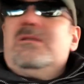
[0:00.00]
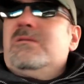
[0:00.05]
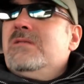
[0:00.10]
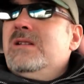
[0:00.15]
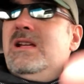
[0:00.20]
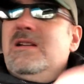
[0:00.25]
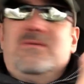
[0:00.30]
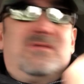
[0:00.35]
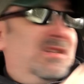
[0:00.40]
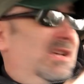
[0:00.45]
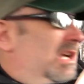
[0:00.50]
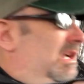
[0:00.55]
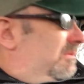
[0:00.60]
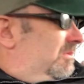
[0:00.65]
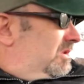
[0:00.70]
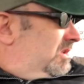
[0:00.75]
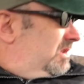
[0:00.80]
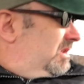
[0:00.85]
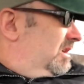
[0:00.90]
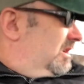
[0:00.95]
don't have time
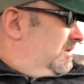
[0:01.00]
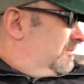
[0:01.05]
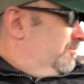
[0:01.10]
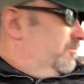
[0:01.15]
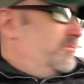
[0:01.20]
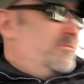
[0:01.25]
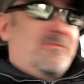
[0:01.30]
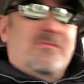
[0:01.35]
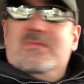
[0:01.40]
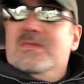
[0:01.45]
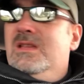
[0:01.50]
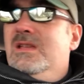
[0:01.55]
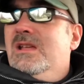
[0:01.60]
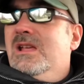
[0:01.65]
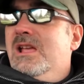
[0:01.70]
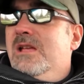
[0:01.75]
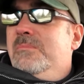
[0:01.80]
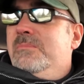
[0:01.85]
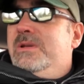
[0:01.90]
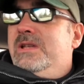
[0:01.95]
to sit
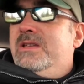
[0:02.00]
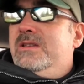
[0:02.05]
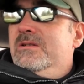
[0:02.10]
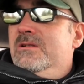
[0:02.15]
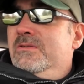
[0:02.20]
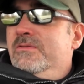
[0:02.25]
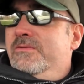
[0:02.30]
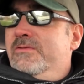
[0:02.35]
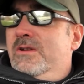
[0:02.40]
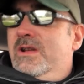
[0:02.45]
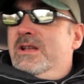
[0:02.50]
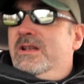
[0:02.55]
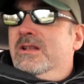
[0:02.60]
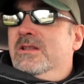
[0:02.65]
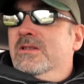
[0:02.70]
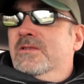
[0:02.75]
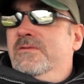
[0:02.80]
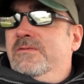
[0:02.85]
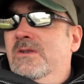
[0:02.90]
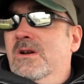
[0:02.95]
and be your friend
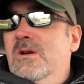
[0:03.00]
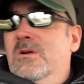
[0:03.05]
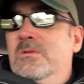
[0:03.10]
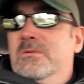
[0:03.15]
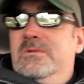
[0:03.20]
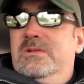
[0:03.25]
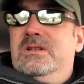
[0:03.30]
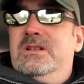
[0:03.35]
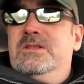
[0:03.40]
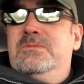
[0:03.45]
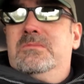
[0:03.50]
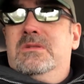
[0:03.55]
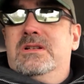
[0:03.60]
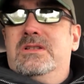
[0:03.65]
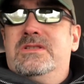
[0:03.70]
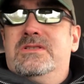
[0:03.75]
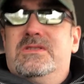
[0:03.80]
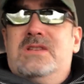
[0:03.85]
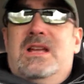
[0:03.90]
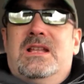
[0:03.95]
on the phone as
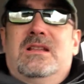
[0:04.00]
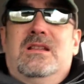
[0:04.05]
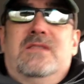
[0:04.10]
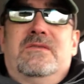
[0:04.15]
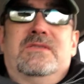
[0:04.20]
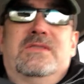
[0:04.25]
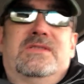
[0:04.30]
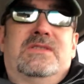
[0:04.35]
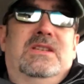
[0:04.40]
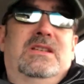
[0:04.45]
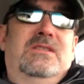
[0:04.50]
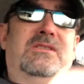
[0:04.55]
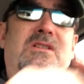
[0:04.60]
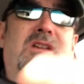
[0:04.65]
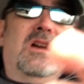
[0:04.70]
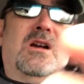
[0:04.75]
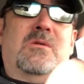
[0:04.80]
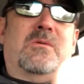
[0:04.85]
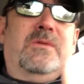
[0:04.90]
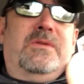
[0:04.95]
much as I'd love to sit and
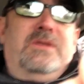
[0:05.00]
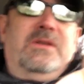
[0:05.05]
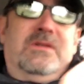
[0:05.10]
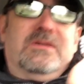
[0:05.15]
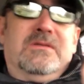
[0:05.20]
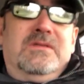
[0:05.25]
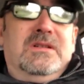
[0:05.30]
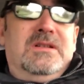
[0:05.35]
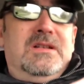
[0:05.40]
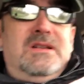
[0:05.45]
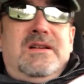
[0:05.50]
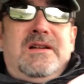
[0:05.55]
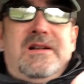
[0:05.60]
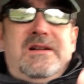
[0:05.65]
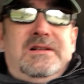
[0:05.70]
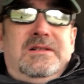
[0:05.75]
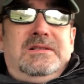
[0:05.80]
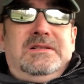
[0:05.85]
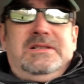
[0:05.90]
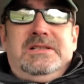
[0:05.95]
talk with you.
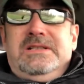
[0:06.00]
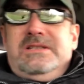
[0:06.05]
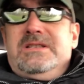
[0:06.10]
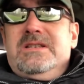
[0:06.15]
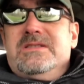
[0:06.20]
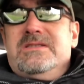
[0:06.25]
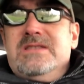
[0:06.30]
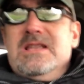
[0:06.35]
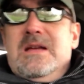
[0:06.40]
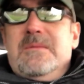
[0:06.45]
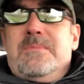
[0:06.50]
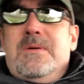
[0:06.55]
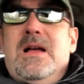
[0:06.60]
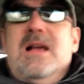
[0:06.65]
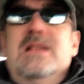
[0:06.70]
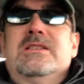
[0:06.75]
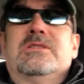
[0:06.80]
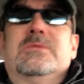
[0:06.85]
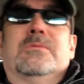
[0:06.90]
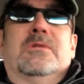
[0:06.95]
It's just not
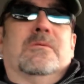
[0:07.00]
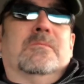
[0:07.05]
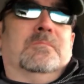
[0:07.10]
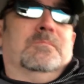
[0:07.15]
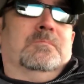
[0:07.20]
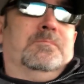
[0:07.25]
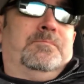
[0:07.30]
possible.